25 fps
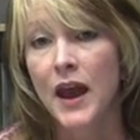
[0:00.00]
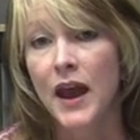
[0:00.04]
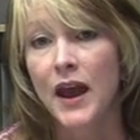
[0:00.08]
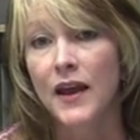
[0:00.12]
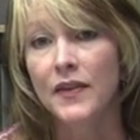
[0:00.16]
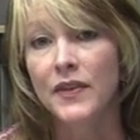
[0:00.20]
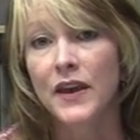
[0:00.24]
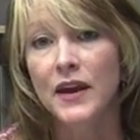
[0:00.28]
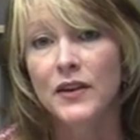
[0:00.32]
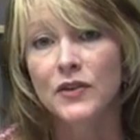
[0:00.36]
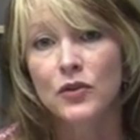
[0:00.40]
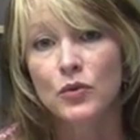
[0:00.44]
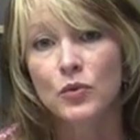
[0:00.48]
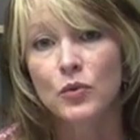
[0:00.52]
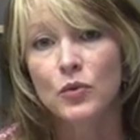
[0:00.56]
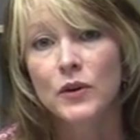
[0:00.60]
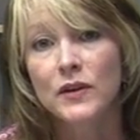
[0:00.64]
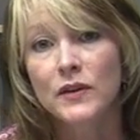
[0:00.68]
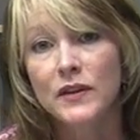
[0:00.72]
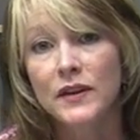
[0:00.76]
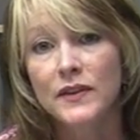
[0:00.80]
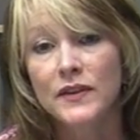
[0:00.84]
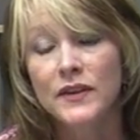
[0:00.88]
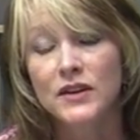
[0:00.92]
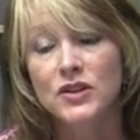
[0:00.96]
And that's
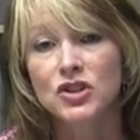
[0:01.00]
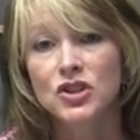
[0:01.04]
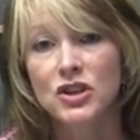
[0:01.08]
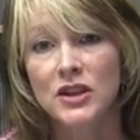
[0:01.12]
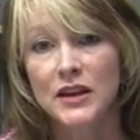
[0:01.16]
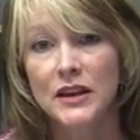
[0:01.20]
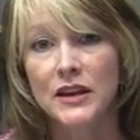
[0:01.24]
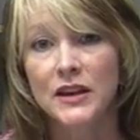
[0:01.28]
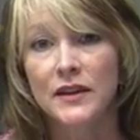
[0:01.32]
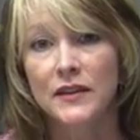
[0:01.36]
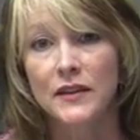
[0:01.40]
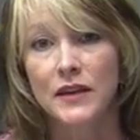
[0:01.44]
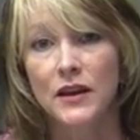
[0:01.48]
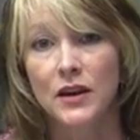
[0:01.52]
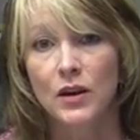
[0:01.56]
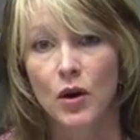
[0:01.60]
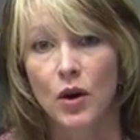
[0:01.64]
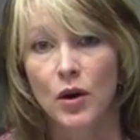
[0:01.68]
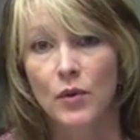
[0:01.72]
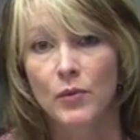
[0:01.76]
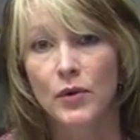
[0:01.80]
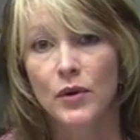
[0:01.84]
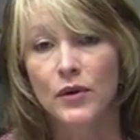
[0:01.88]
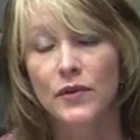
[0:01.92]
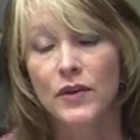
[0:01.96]
really the chink in the
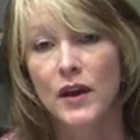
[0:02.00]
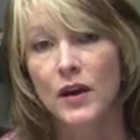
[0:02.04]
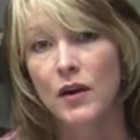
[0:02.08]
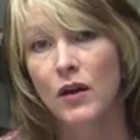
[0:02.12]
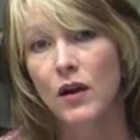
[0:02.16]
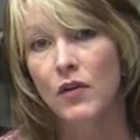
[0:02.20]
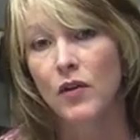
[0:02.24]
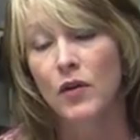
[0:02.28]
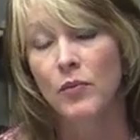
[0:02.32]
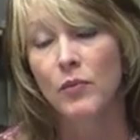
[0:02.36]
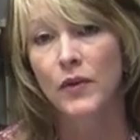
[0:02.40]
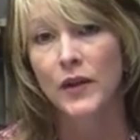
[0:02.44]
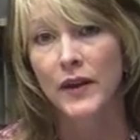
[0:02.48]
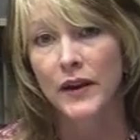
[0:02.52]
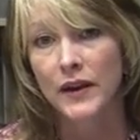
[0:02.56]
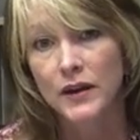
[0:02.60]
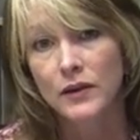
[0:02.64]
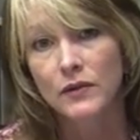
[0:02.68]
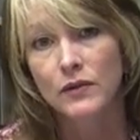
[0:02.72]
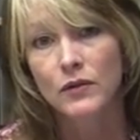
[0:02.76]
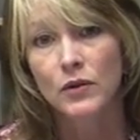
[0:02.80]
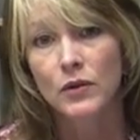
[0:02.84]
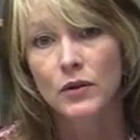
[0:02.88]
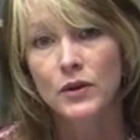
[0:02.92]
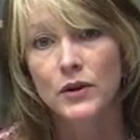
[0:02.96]
armor that all the
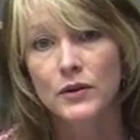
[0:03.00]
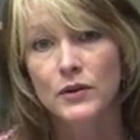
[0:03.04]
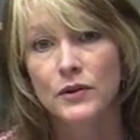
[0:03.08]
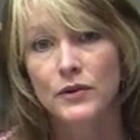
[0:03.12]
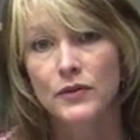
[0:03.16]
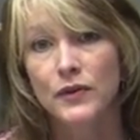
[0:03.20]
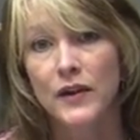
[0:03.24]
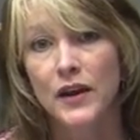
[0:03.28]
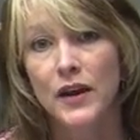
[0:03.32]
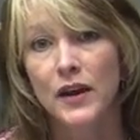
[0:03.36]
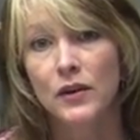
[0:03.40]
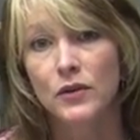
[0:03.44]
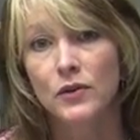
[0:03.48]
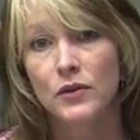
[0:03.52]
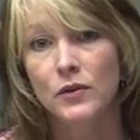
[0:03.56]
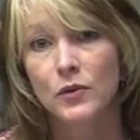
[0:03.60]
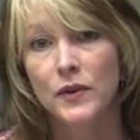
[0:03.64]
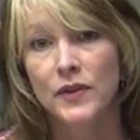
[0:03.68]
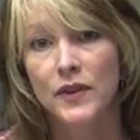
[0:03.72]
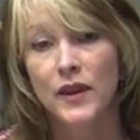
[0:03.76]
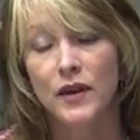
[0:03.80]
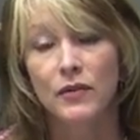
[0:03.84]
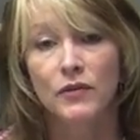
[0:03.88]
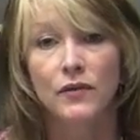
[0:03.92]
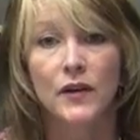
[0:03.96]
plaintiff lawyers found
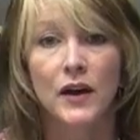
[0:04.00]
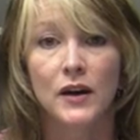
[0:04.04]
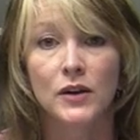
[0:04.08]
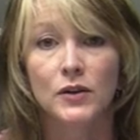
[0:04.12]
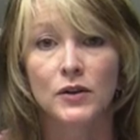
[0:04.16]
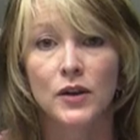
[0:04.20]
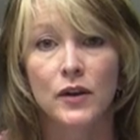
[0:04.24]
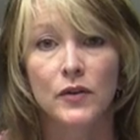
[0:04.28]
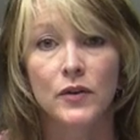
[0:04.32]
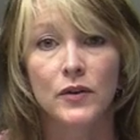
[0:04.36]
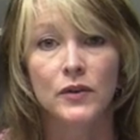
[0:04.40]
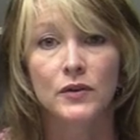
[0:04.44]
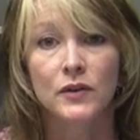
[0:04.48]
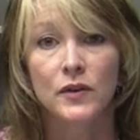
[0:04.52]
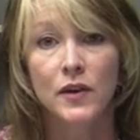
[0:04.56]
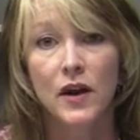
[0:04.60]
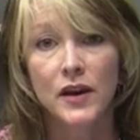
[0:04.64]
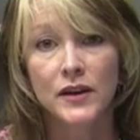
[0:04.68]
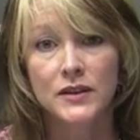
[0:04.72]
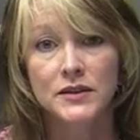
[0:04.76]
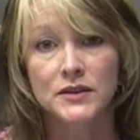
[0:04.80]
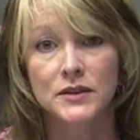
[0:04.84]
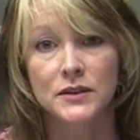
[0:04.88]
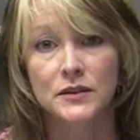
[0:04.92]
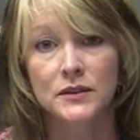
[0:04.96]
when they filed all those
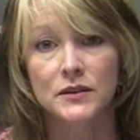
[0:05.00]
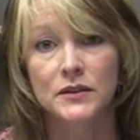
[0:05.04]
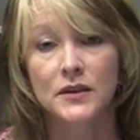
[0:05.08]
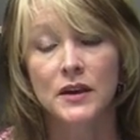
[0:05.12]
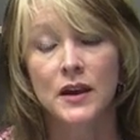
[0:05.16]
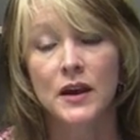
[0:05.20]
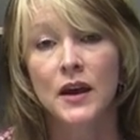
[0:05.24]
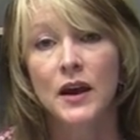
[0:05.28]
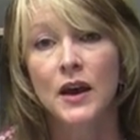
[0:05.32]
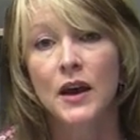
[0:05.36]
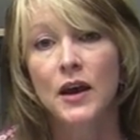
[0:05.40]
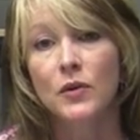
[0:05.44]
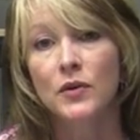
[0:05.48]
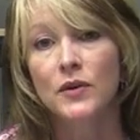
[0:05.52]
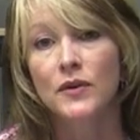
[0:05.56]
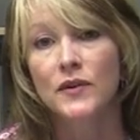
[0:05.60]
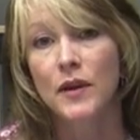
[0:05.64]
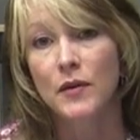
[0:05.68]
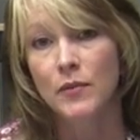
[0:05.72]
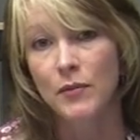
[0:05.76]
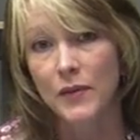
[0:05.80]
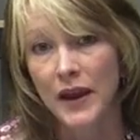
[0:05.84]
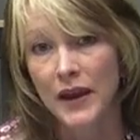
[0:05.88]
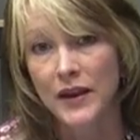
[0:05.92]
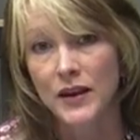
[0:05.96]
lawsuits, was
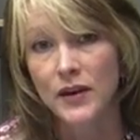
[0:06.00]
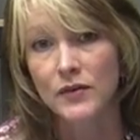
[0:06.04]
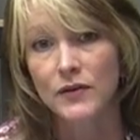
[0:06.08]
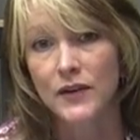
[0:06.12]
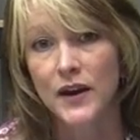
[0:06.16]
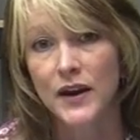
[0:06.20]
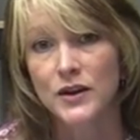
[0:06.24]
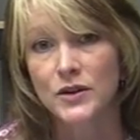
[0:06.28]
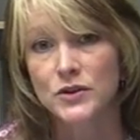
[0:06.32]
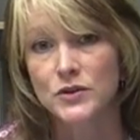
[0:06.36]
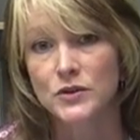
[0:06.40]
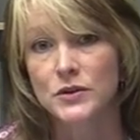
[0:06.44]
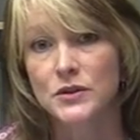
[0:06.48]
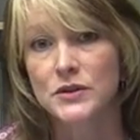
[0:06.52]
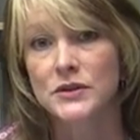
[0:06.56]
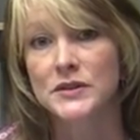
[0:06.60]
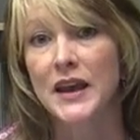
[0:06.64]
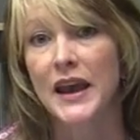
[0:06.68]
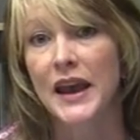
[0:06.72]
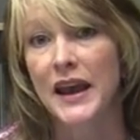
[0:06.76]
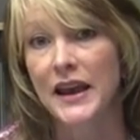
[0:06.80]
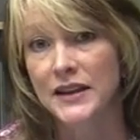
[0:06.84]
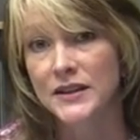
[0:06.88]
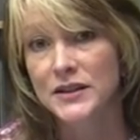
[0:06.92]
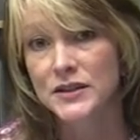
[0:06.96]
that manufacturers
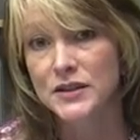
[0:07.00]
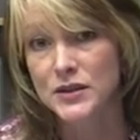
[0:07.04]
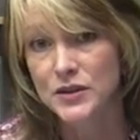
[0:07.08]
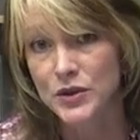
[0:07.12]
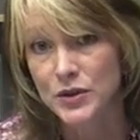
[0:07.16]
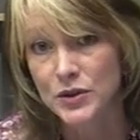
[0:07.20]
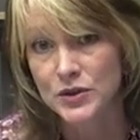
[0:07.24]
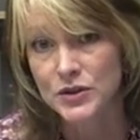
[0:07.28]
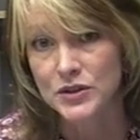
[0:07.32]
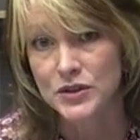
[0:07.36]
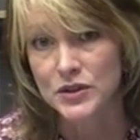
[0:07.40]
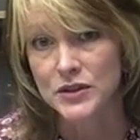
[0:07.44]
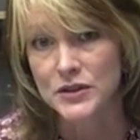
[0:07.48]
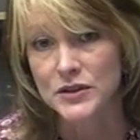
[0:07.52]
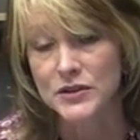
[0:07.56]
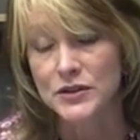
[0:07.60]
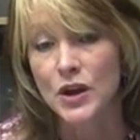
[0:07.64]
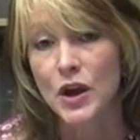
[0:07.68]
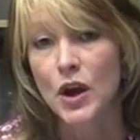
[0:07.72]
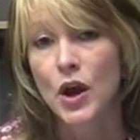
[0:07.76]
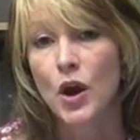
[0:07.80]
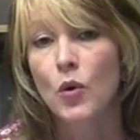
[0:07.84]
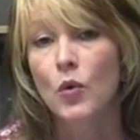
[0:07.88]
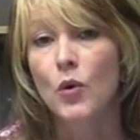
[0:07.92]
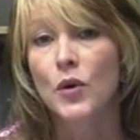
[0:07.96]
and
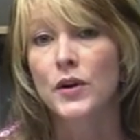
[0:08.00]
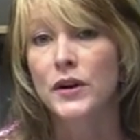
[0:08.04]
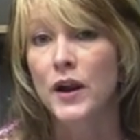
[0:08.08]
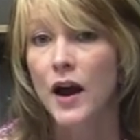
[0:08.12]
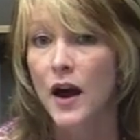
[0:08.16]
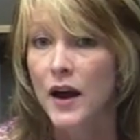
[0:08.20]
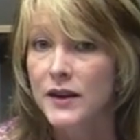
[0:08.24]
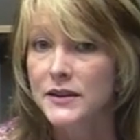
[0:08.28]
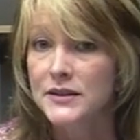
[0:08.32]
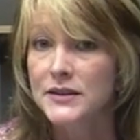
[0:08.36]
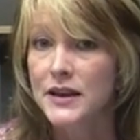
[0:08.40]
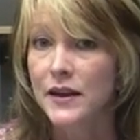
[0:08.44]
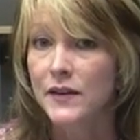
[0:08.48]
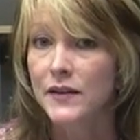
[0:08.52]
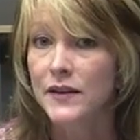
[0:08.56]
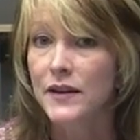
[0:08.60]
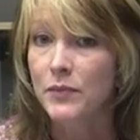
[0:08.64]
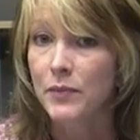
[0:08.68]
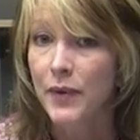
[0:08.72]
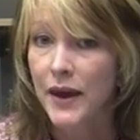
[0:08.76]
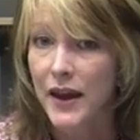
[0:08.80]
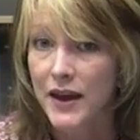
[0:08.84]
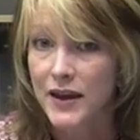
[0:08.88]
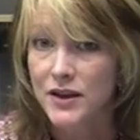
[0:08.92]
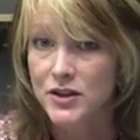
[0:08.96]
surgeons were not
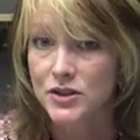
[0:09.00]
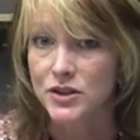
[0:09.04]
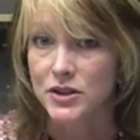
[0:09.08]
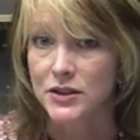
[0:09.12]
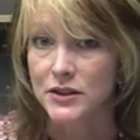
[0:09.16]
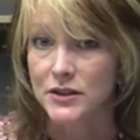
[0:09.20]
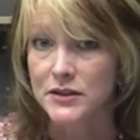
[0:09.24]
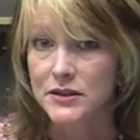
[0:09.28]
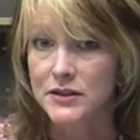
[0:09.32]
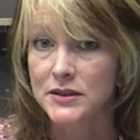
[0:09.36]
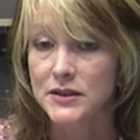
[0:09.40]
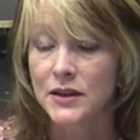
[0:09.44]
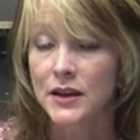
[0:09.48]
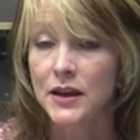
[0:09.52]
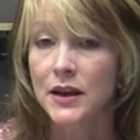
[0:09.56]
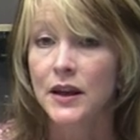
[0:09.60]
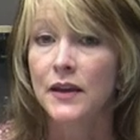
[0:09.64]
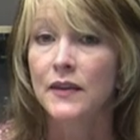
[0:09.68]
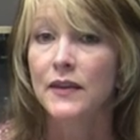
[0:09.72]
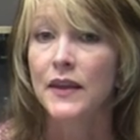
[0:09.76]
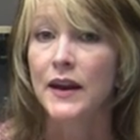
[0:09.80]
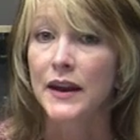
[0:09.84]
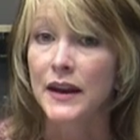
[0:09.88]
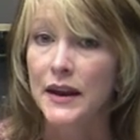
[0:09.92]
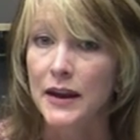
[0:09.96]
telling patients
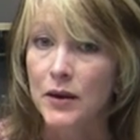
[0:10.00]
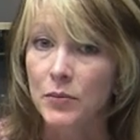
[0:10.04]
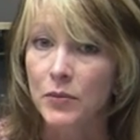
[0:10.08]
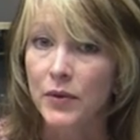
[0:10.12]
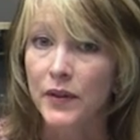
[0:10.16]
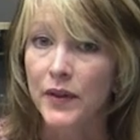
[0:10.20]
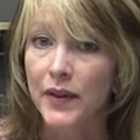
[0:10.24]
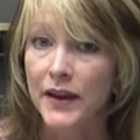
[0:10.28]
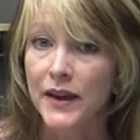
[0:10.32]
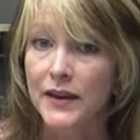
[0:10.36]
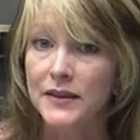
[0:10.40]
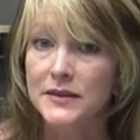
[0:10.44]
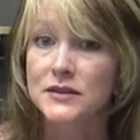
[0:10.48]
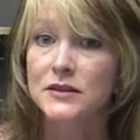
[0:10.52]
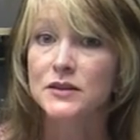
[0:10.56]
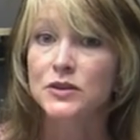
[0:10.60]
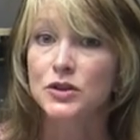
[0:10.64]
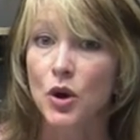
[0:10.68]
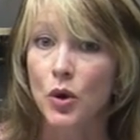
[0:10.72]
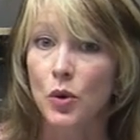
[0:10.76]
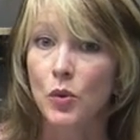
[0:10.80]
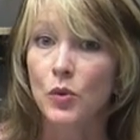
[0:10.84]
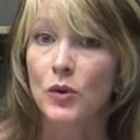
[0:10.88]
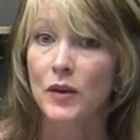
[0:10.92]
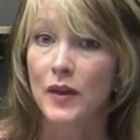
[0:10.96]
that implants
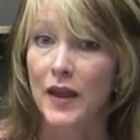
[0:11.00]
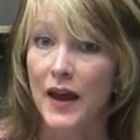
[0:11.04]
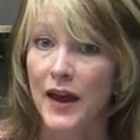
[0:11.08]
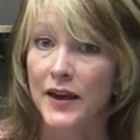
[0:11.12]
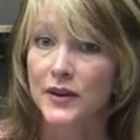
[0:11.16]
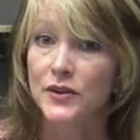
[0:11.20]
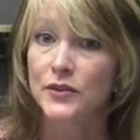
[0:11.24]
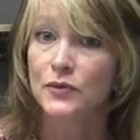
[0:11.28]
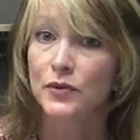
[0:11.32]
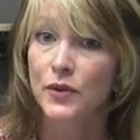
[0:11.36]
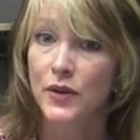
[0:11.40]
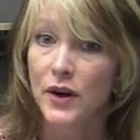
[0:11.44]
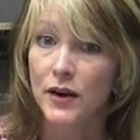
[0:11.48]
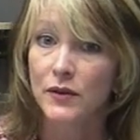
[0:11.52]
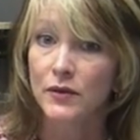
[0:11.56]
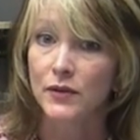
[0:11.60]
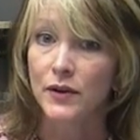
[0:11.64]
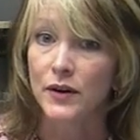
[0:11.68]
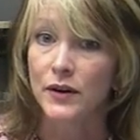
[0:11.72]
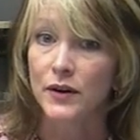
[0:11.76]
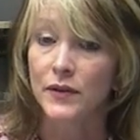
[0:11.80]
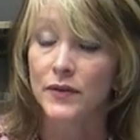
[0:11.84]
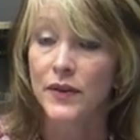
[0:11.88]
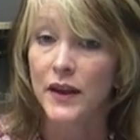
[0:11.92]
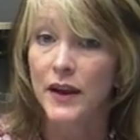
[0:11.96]
don't last
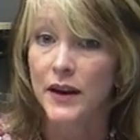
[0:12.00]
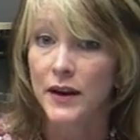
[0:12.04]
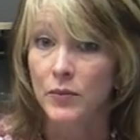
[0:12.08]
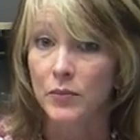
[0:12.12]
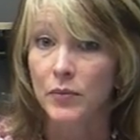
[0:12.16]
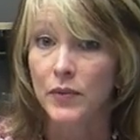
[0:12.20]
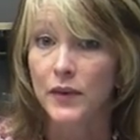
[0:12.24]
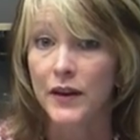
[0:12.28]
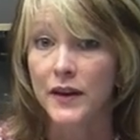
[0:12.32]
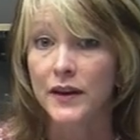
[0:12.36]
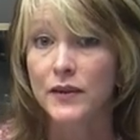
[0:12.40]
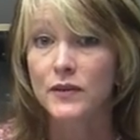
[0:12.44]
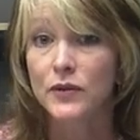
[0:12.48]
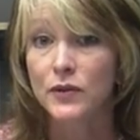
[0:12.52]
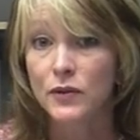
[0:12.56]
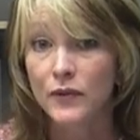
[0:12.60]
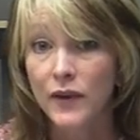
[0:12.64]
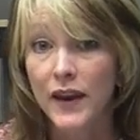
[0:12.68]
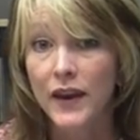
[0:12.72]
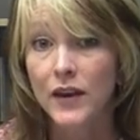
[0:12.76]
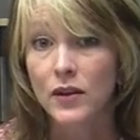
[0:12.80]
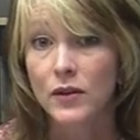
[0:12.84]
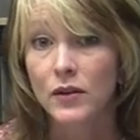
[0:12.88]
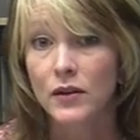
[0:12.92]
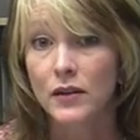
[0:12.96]
forever, that implants
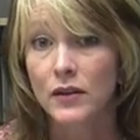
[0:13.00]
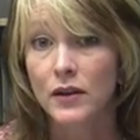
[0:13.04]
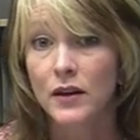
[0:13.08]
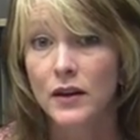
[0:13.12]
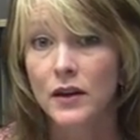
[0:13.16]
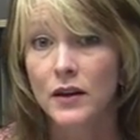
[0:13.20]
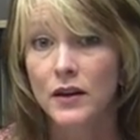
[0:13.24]
fail.